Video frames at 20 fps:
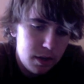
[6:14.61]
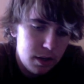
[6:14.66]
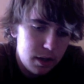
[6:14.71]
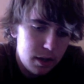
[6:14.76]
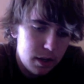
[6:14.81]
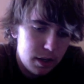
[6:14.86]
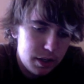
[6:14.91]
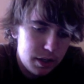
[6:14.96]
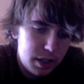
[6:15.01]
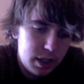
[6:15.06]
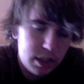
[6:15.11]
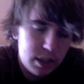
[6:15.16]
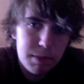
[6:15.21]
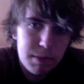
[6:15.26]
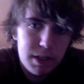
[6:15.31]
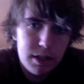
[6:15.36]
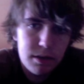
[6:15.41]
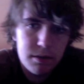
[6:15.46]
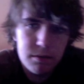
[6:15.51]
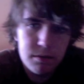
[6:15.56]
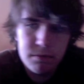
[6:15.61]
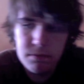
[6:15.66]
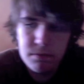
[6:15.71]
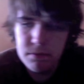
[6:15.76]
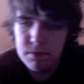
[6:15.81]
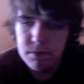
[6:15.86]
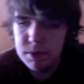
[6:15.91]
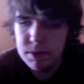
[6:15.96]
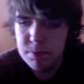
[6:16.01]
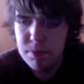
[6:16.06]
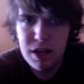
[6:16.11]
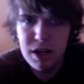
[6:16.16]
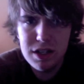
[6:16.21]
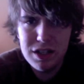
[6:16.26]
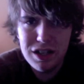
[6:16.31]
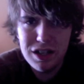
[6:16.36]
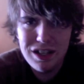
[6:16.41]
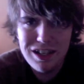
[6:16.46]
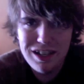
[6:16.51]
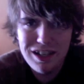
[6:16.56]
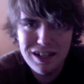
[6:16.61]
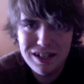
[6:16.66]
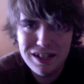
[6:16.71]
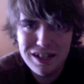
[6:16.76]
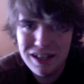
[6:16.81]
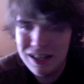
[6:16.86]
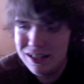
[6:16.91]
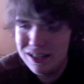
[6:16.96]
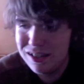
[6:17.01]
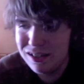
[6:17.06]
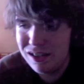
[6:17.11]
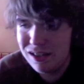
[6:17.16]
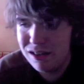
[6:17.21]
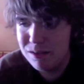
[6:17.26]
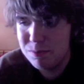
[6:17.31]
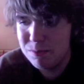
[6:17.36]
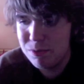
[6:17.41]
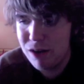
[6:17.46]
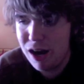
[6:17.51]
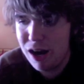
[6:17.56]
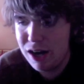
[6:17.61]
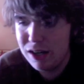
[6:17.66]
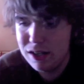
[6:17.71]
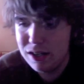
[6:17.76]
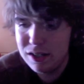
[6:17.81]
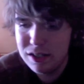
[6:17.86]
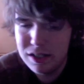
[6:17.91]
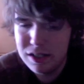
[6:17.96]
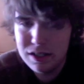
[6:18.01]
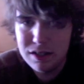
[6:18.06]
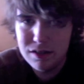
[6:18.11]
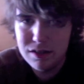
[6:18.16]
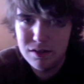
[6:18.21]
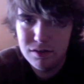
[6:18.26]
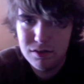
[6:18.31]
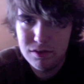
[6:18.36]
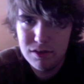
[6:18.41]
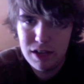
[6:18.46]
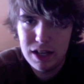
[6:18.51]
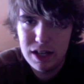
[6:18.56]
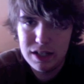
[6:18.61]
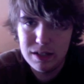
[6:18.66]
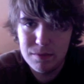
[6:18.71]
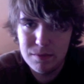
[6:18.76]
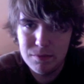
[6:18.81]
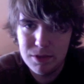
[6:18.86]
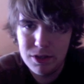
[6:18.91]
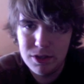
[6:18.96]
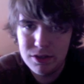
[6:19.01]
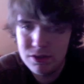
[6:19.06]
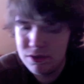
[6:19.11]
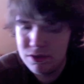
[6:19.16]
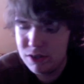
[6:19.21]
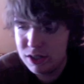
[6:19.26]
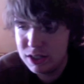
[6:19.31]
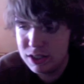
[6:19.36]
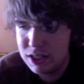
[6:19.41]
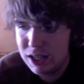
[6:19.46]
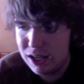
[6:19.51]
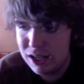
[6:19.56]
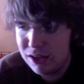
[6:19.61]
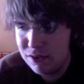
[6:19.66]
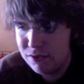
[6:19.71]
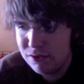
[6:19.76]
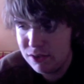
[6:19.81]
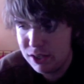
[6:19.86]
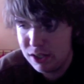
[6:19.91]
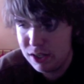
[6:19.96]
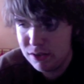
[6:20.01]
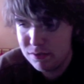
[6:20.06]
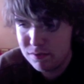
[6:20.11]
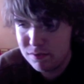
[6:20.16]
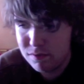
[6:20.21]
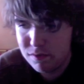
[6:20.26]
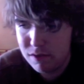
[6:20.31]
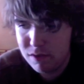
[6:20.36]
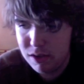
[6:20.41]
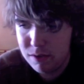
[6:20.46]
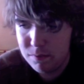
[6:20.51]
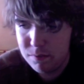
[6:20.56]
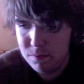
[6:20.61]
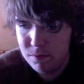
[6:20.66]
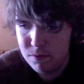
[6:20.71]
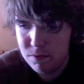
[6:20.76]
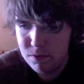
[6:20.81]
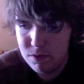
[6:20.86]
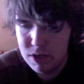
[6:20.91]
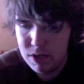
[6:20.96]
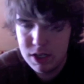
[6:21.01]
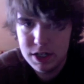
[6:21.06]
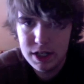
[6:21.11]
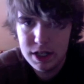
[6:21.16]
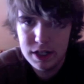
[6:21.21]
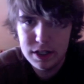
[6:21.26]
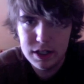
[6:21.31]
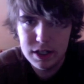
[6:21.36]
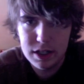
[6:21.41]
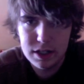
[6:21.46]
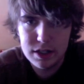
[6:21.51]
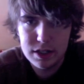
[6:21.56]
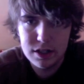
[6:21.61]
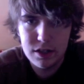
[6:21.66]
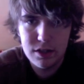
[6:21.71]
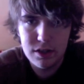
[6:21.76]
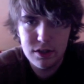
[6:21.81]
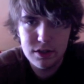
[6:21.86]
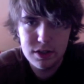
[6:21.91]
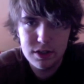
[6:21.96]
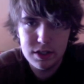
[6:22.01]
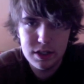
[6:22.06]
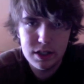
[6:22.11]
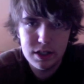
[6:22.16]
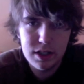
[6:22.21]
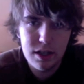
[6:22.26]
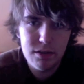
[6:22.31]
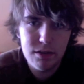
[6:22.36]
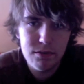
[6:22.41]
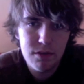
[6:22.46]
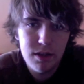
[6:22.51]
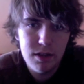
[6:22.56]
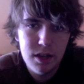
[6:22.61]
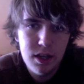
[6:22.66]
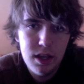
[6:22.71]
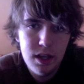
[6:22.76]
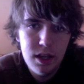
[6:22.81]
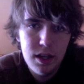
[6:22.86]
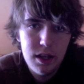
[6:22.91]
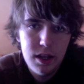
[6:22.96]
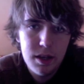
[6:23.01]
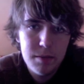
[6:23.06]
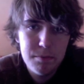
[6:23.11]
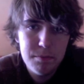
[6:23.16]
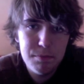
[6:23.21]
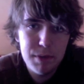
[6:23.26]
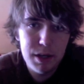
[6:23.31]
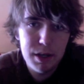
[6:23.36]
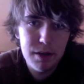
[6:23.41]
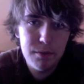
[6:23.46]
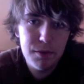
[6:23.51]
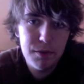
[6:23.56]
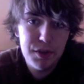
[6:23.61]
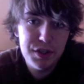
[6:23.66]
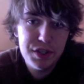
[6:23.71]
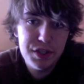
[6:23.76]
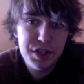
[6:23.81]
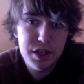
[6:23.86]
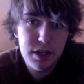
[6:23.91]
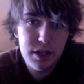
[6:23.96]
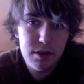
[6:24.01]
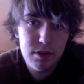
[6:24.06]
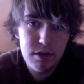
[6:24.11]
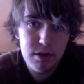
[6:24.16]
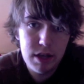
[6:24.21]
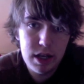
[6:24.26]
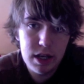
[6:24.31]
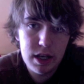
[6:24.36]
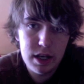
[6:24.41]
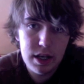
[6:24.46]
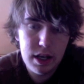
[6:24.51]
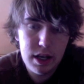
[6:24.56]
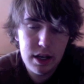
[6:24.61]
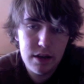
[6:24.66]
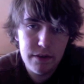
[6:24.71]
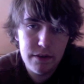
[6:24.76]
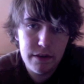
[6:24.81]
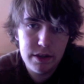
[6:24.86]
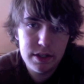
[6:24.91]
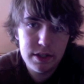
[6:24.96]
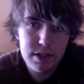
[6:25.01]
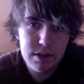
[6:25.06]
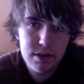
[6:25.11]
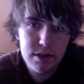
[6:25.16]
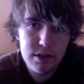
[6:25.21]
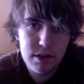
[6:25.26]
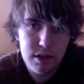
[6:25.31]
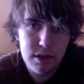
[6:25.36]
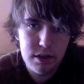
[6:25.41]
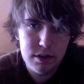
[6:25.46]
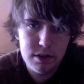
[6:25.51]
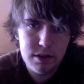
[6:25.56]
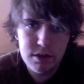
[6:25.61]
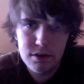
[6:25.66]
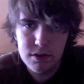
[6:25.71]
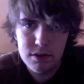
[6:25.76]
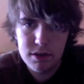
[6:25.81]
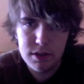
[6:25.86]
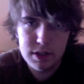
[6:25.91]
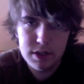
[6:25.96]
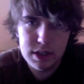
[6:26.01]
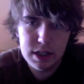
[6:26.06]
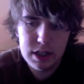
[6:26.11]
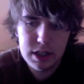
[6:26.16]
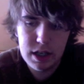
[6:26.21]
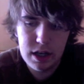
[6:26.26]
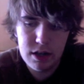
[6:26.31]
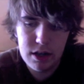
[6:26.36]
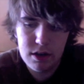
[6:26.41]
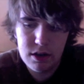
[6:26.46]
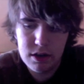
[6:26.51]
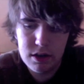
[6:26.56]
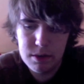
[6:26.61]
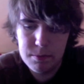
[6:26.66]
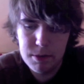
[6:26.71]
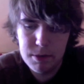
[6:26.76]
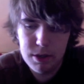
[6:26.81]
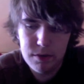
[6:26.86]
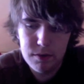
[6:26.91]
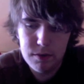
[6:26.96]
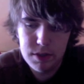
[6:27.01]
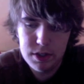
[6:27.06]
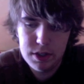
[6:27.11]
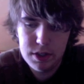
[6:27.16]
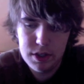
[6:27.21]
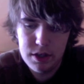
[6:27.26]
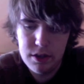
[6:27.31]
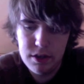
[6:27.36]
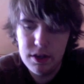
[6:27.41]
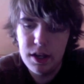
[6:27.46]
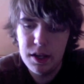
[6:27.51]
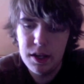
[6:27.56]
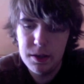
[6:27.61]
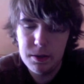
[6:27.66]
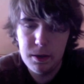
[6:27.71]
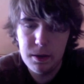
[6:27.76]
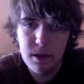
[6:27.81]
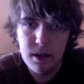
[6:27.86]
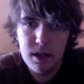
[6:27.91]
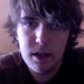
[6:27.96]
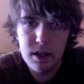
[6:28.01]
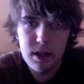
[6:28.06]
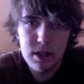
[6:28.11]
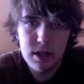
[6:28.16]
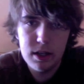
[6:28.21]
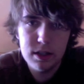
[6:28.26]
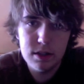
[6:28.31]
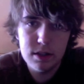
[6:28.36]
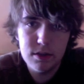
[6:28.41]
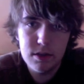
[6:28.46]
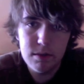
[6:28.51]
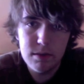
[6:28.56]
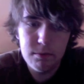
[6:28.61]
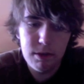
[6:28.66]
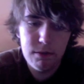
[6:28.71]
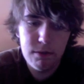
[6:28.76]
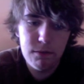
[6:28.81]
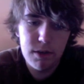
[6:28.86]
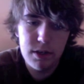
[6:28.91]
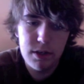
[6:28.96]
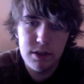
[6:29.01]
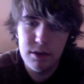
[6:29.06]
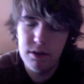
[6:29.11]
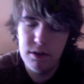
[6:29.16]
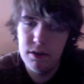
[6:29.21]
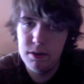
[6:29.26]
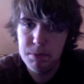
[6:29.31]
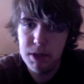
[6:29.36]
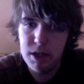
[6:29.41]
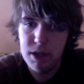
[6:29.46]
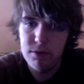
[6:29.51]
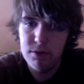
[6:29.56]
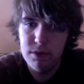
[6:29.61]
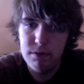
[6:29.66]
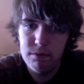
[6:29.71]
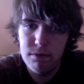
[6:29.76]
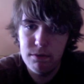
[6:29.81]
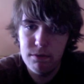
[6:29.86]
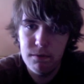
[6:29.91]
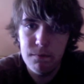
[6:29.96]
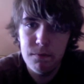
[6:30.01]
It takes a bit of, surprisingly, it takes a lot of practice to get some of those tricks down, like regens and stalls and stuff. But once you get it down, as there aren't a lot of tutorials, it's kind of harder, but once you do that, it's an extremely fun yo-yo to play with.